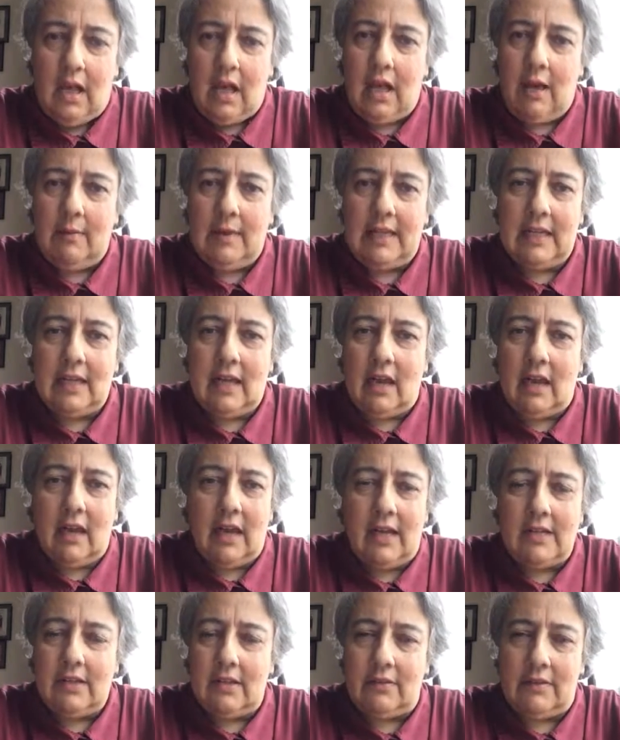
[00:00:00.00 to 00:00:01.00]
I mean,
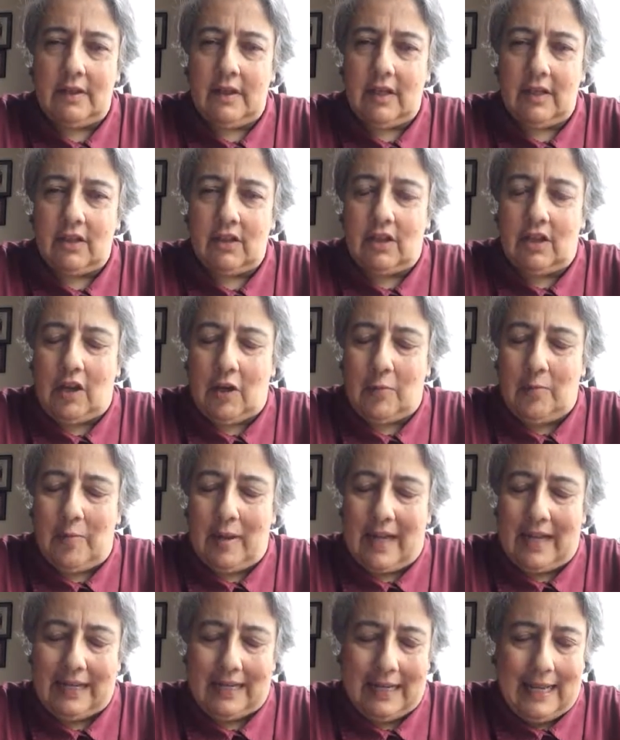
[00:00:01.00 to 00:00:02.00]
I don't think I could go
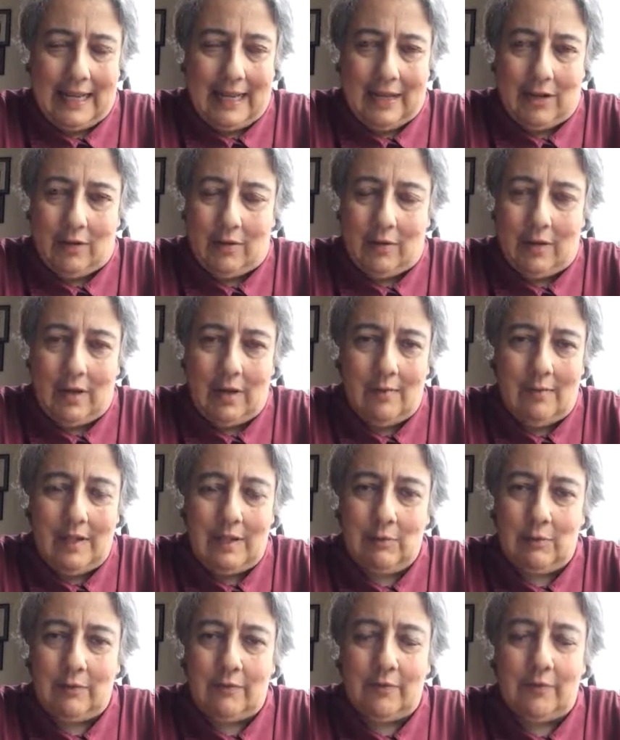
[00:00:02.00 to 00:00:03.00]
back now. I
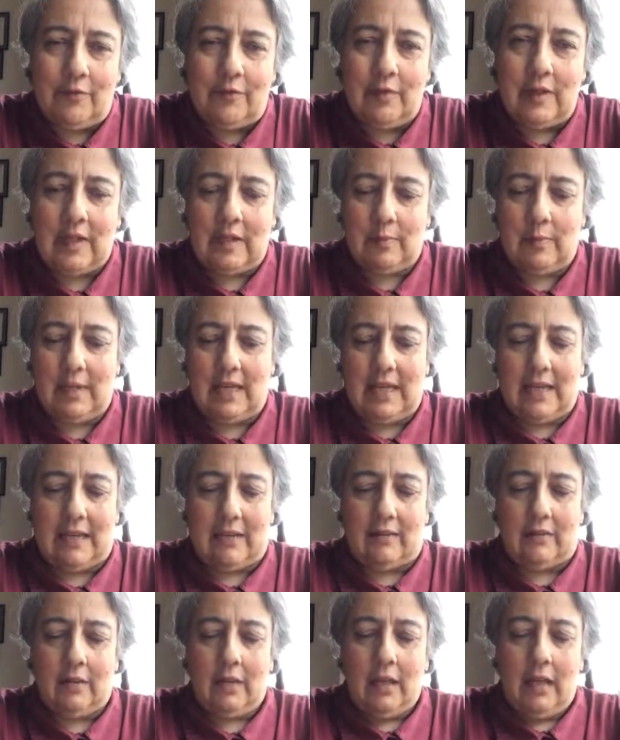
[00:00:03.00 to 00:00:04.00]
mean, it would freak me
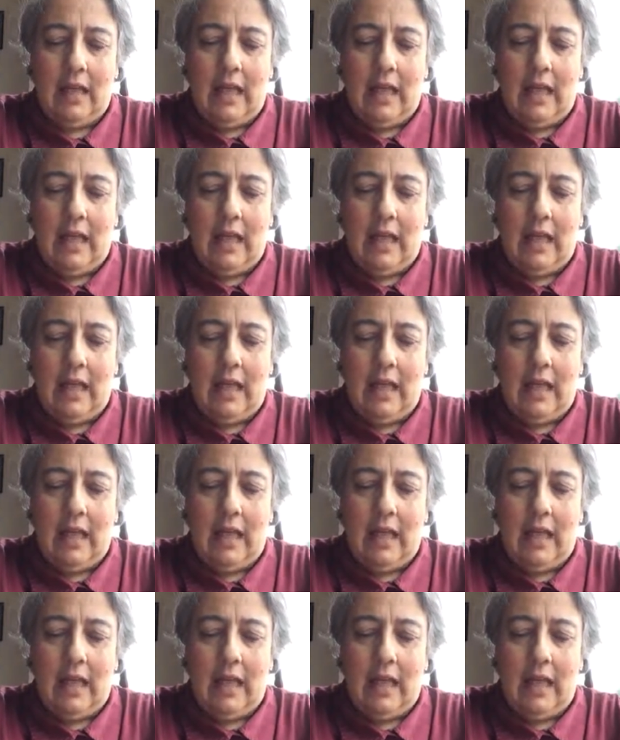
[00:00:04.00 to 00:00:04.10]
out.